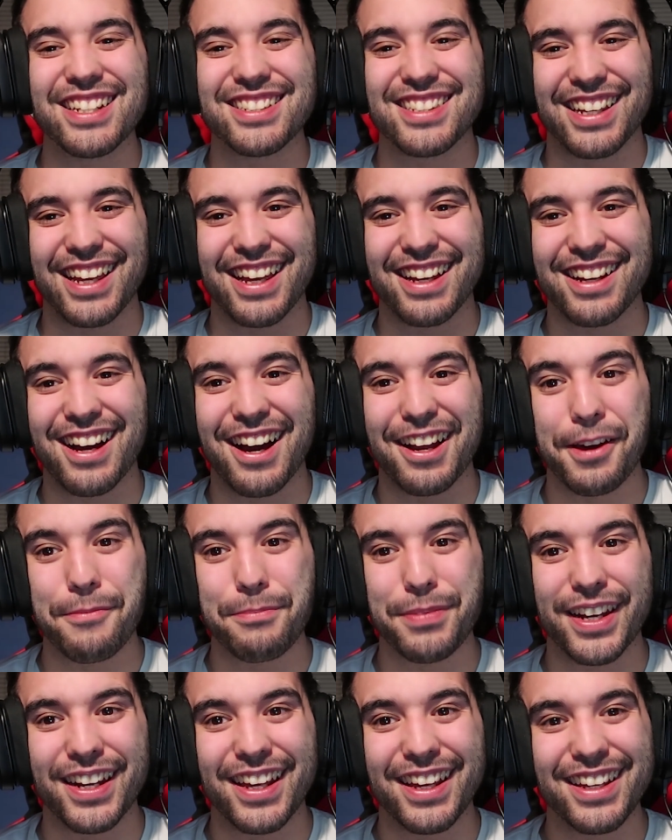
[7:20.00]
doesn't get caught
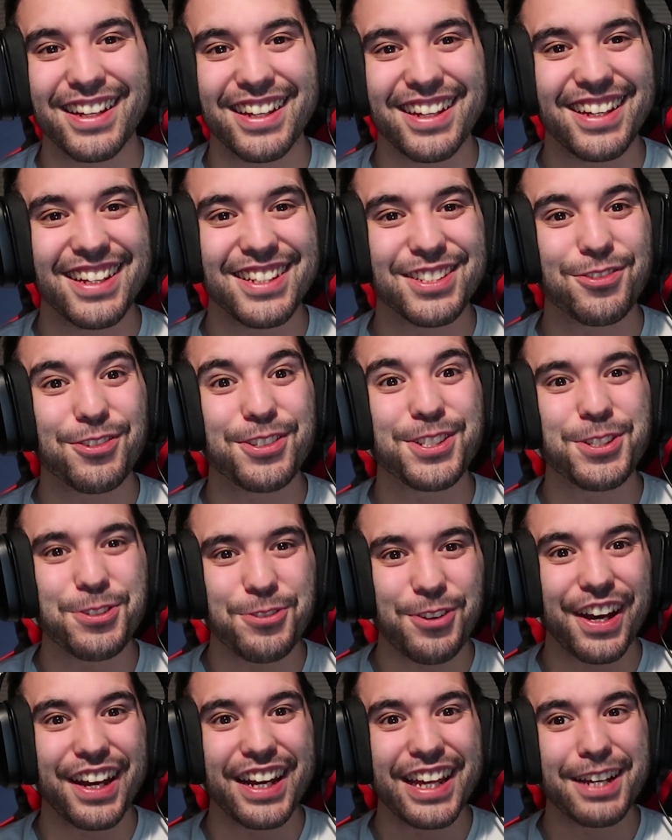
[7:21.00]
up in it. He's
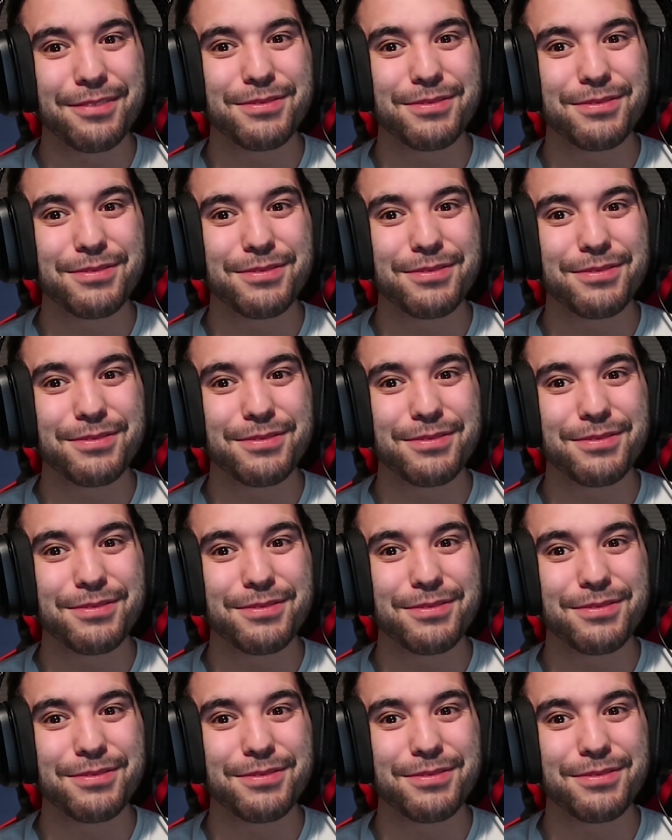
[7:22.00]
restraining